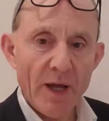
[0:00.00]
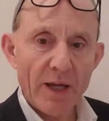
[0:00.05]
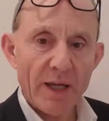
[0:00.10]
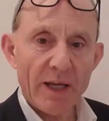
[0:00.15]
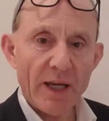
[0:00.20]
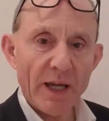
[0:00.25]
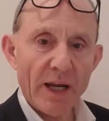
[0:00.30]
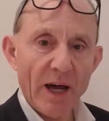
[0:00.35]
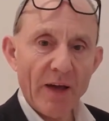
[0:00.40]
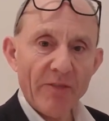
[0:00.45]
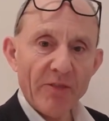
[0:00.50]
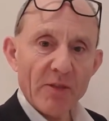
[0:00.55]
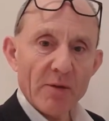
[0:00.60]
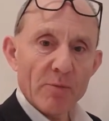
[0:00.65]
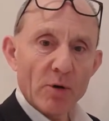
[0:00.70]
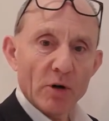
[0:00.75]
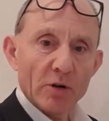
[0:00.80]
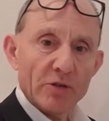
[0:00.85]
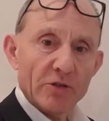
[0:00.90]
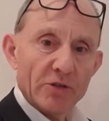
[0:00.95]
get at the
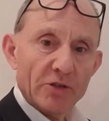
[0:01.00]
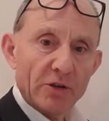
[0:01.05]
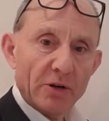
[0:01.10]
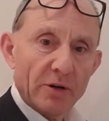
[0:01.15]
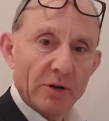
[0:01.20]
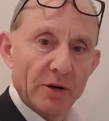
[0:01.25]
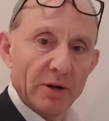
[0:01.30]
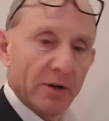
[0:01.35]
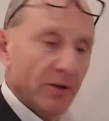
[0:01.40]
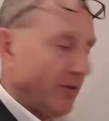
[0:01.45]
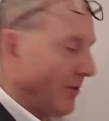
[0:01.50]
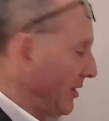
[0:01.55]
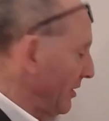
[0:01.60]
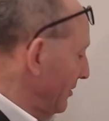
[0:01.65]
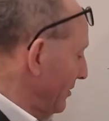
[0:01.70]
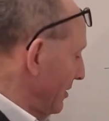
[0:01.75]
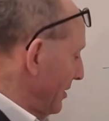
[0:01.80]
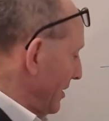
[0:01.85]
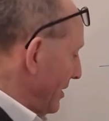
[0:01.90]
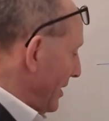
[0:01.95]
moisture that
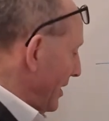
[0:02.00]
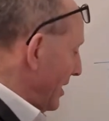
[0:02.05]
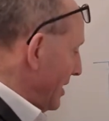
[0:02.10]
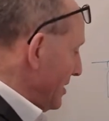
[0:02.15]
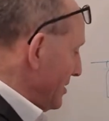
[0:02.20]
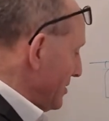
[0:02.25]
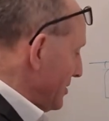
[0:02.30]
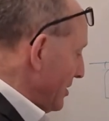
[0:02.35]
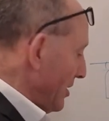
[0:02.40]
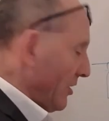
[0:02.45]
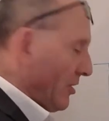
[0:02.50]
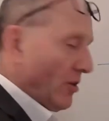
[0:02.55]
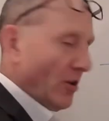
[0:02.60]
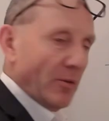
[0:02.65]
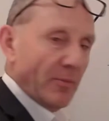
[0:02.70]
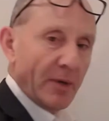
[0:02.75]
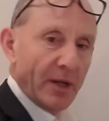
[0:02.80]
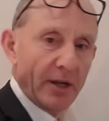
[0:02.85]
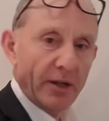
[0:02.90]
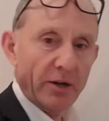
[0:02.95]
has
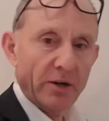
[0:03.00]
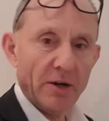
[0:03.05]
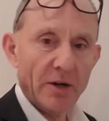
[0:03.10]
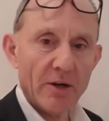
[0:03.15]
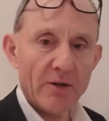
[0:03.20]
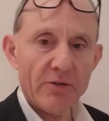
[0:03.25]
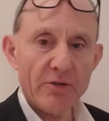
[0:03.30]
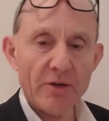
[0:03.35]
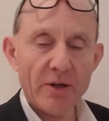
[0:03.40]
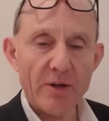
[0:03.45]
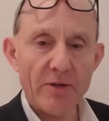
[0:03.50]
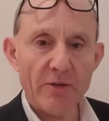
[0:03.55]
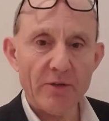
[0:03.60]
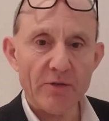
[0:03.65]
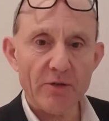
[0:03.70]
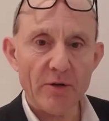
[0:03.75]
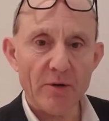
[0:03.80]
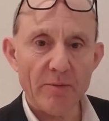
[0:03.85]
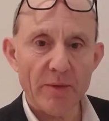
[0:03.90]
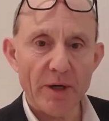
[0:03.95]
accumulated outside the
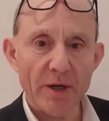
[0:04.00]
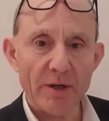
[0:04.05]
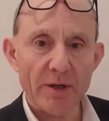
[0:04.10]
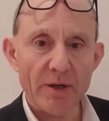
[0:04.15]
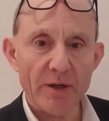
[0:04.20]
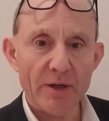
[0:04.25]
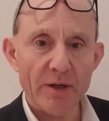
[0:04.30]
stomata.